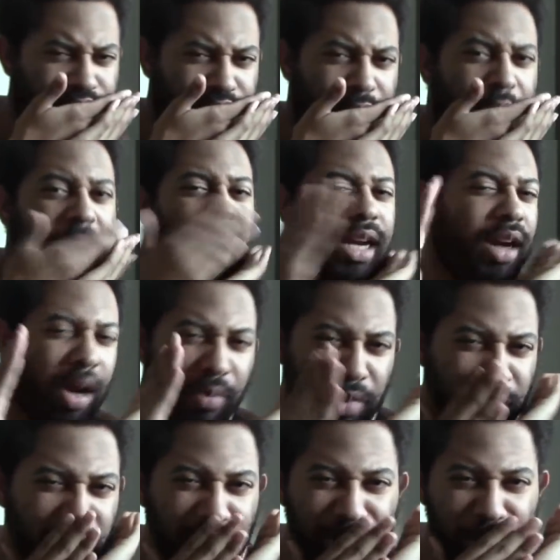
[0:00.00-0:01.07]
I can't
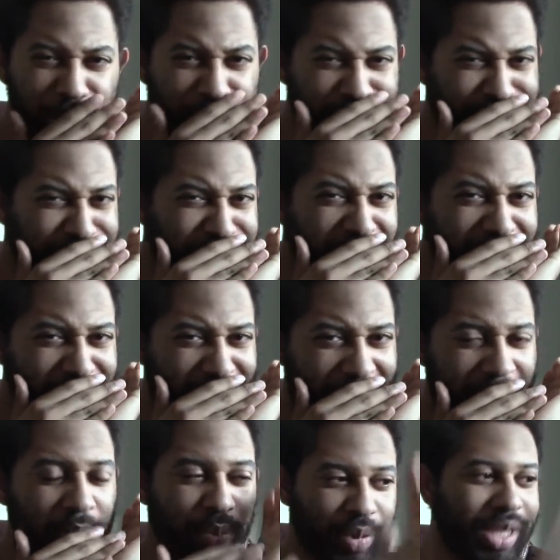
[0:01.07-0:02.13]
believe you just said
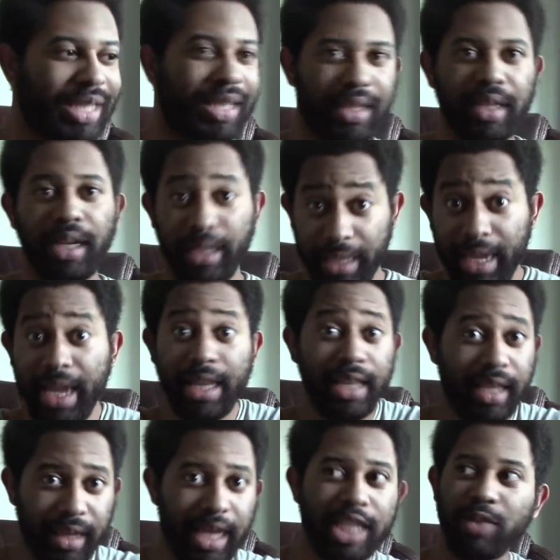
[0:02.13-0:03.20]
that. But again,
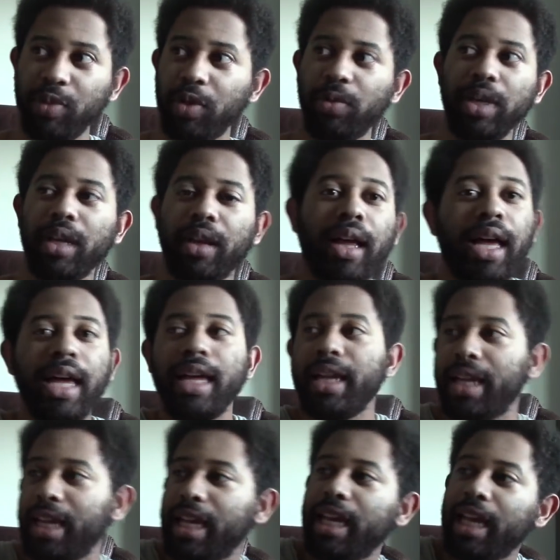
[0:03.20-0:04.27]
let's be real.
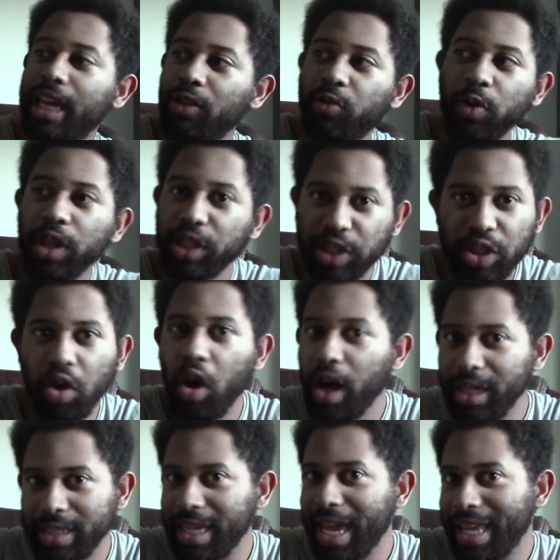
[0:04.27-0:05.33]
If we
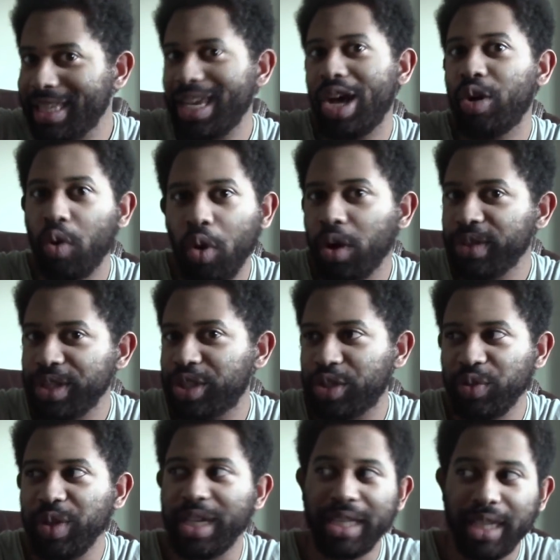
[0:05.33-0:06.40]
saw Danielle on the
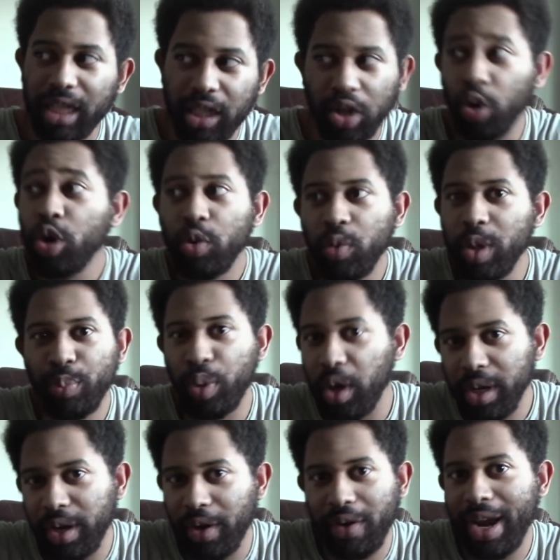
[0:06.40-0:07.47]
street, could we
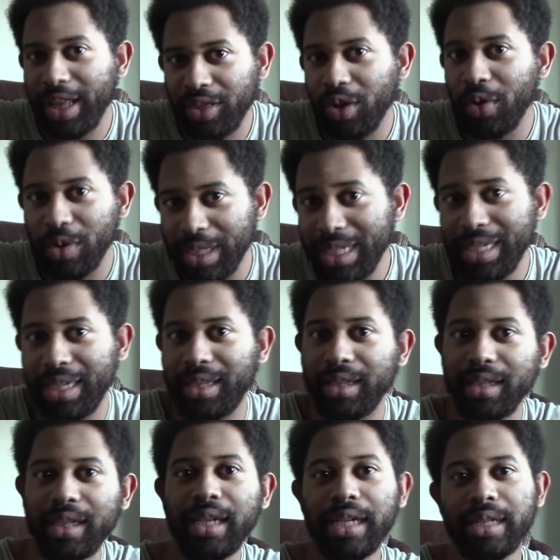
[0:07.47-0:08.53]
put her at 13?
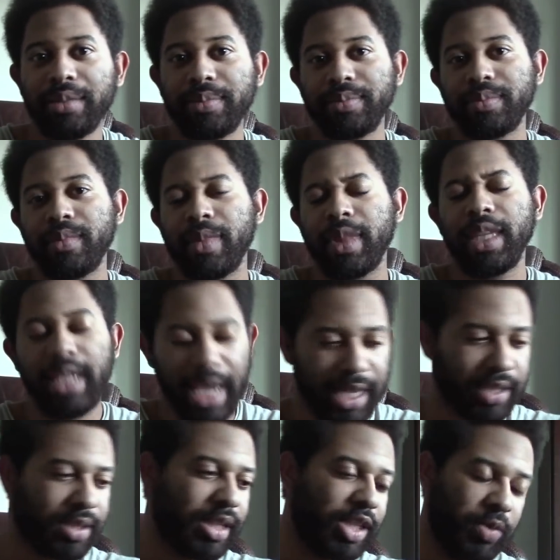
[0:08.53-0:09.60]

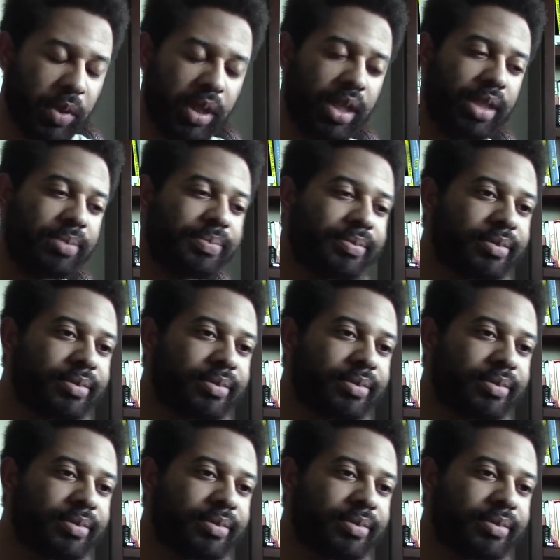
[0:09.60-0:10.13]
Yes, we could.